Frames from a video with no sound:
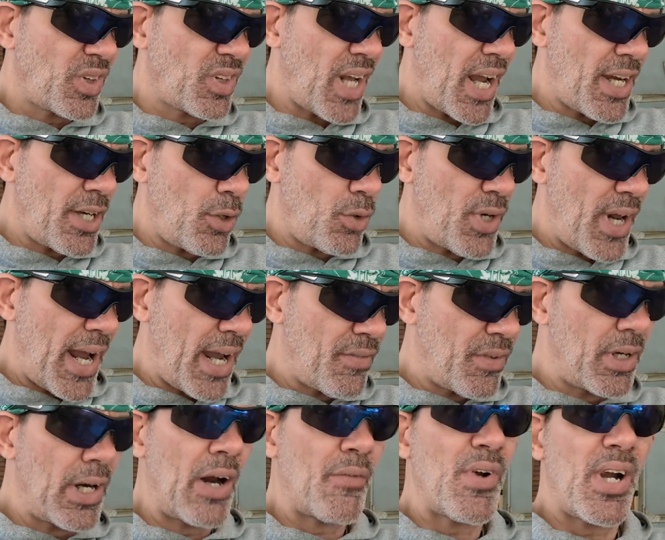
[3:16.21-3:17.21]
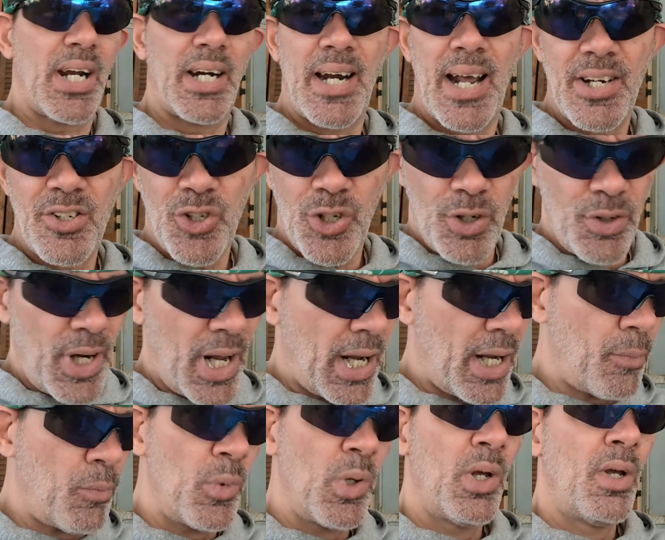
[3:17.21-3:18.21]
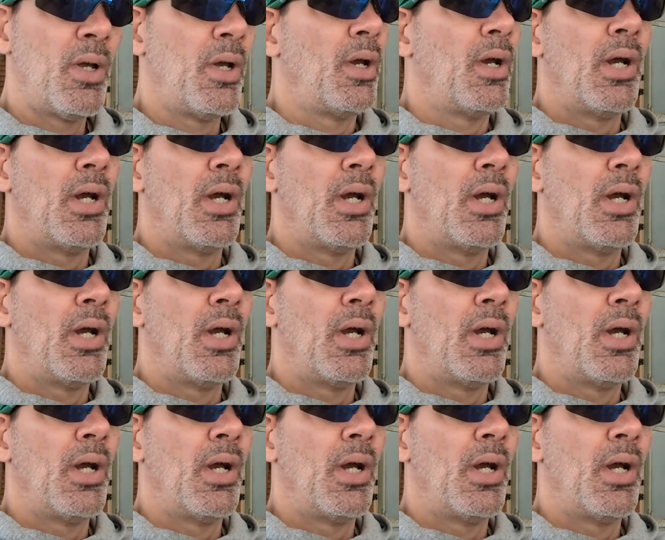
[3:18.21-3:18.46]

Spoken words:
Thank you, David. I recognize your name.